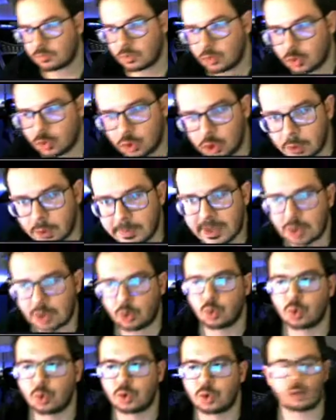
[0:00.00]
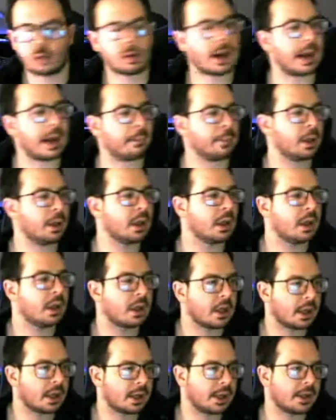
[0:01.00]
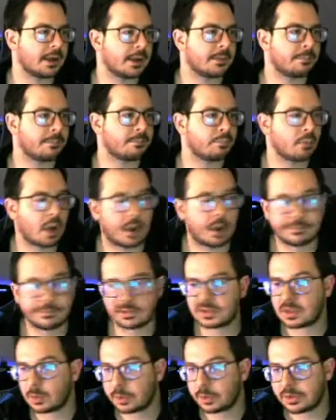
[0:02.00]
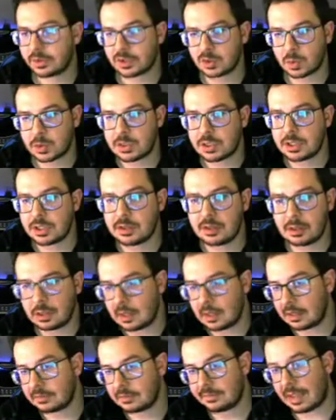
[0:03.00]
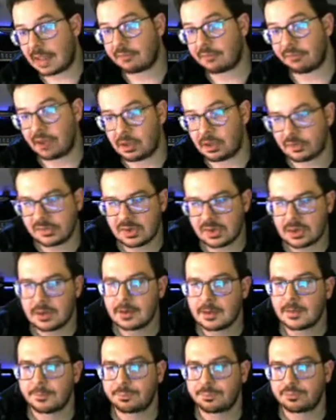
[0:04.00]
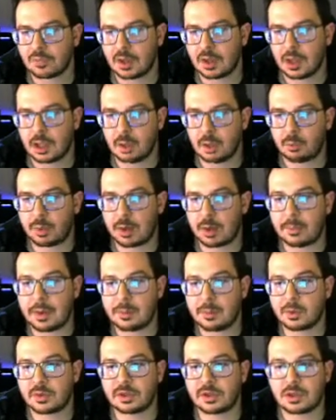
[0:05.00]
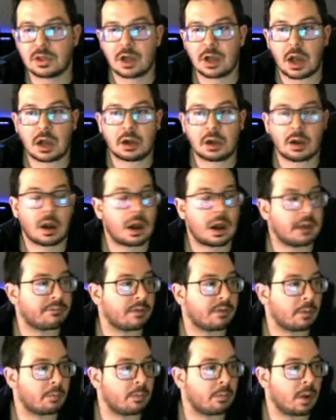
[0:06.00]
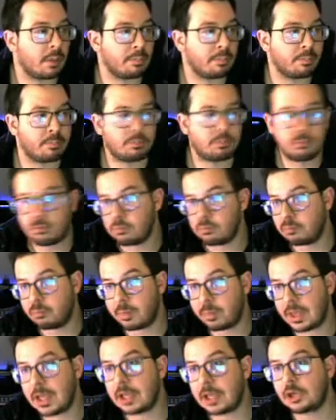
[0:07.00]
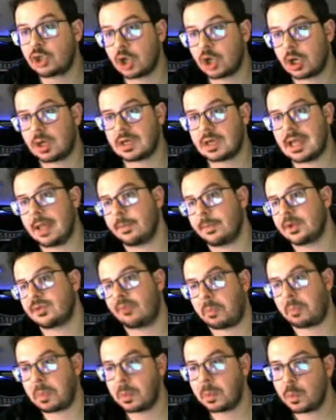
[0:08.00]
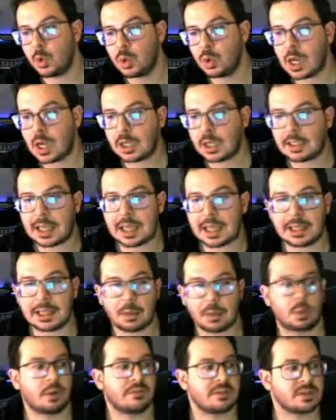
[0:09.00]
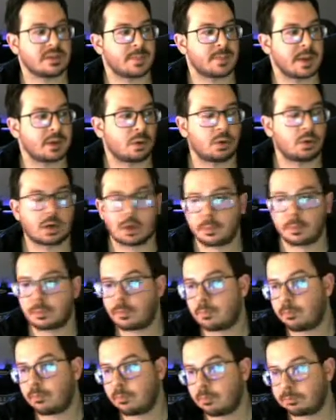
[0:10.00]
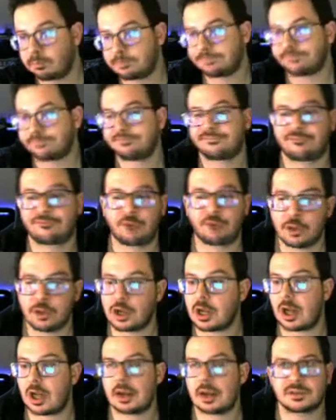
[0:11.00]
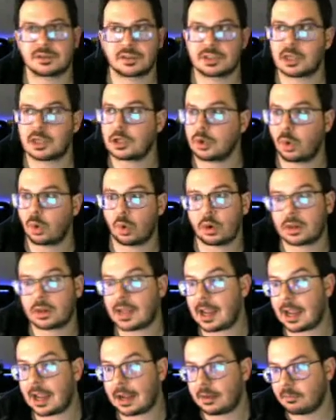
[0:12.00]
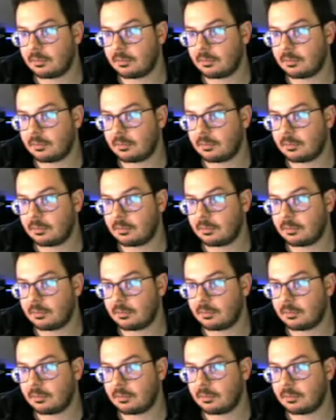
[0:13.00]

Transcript: could have been a cool trap. Obviously with the switch that fails. But I'm able to knock off a big chunk of damage from the Moonduck and get rid of its Mental Herb for the non-existent Torracat,